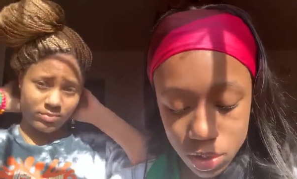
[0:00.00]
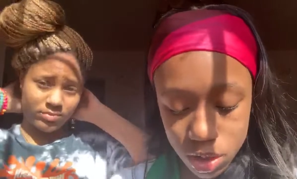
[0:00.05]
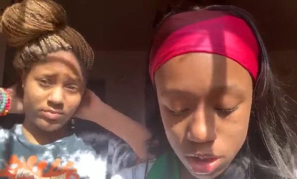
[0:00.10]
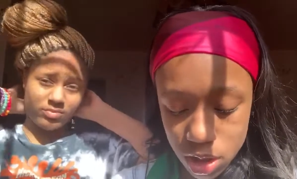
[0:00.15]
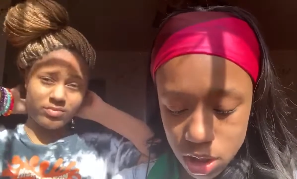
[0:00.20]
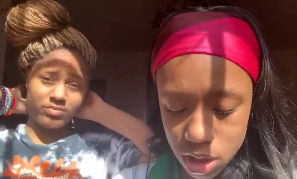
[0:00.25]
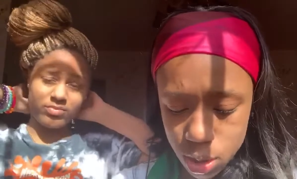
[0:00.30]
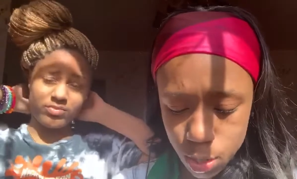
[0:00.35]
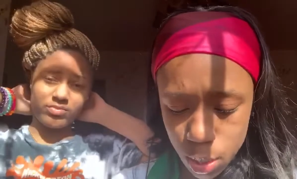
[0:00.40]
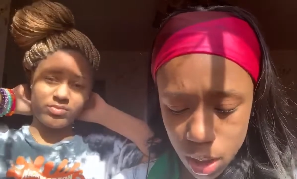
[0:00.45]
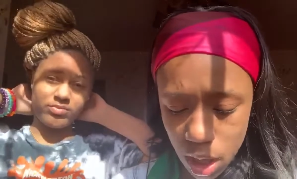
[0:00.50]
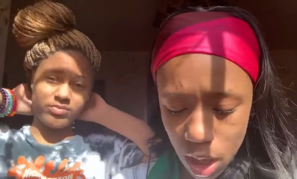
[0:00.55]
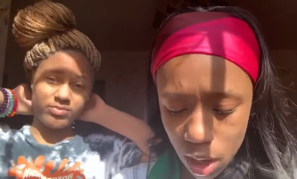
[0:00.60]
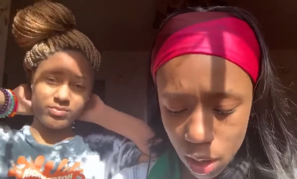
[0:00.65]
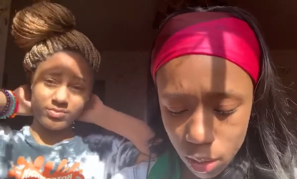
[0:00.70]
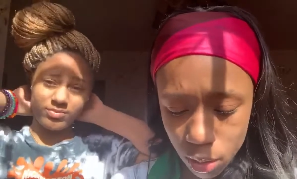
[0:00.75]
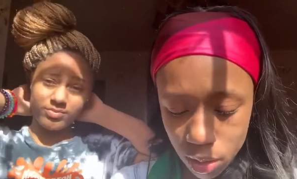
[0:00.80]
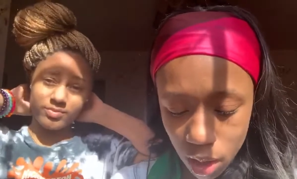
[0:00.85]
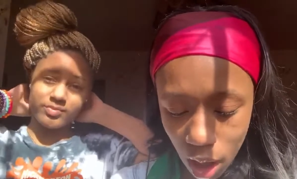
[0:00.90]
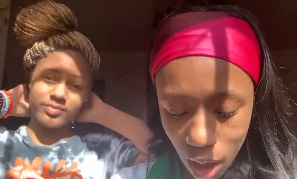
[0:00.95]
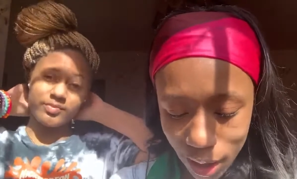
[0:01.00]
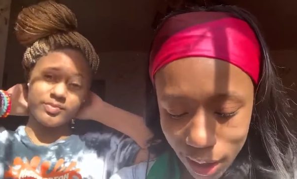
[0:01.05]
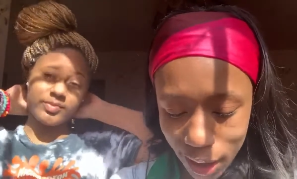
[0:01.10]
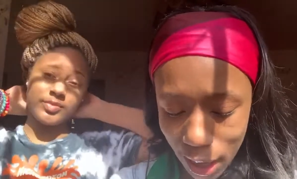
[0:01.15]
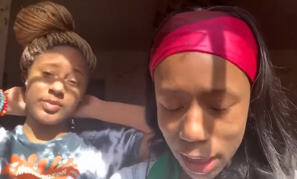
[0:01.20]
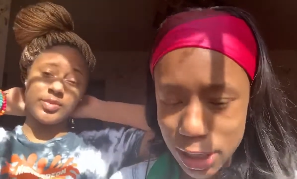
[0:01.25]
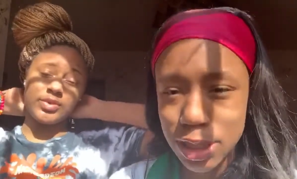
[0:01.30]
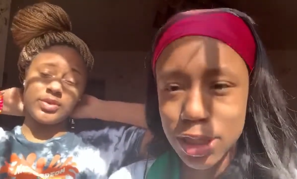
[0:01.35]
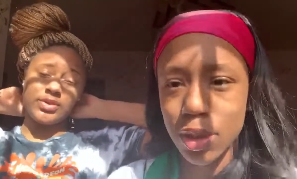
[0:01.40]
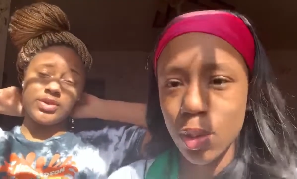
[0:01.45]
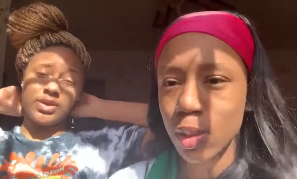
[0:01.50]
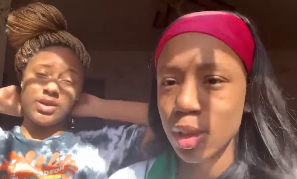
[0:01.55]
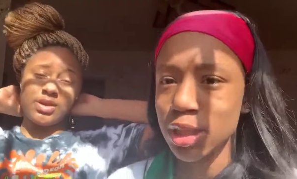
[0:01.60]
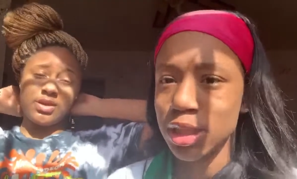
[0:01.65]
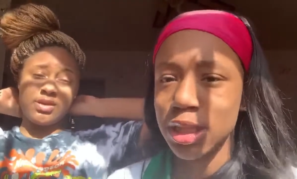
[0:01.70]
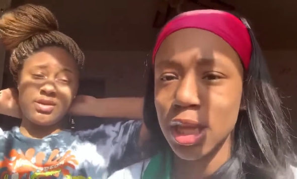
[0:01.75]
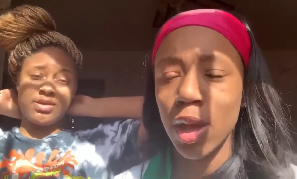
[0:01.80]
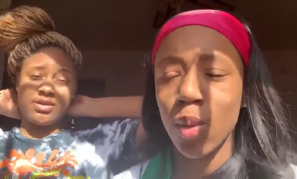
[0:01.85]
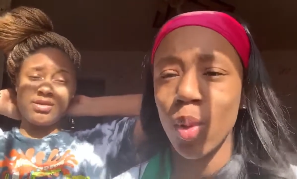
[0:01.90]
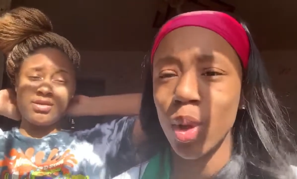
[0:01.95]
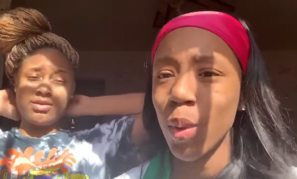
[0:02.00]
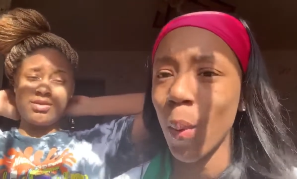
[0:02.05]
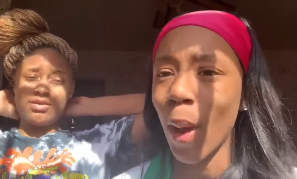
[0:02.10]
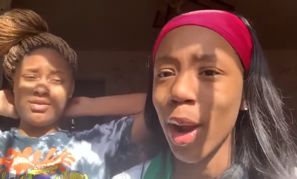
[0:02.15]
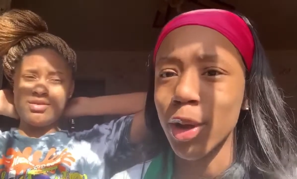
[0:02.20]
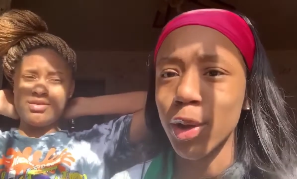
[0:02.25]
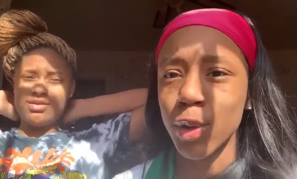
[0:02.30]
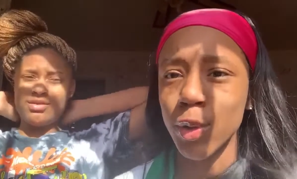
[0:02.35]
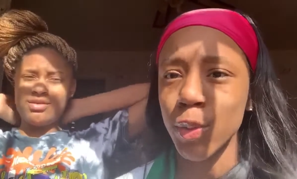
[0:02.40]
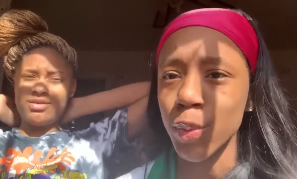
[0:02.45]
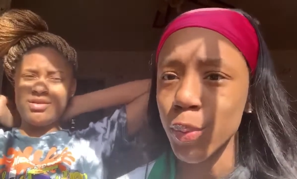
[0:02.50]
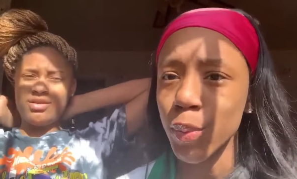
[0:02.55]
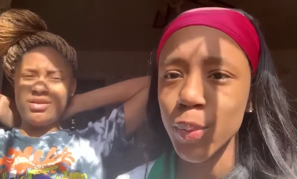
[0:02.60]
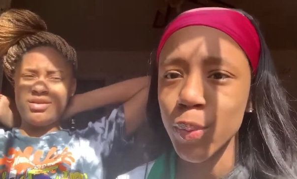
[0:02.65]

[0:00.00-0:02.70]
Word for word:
Speaker 1: to cuss me out. Like, I just don't understand. What do I do?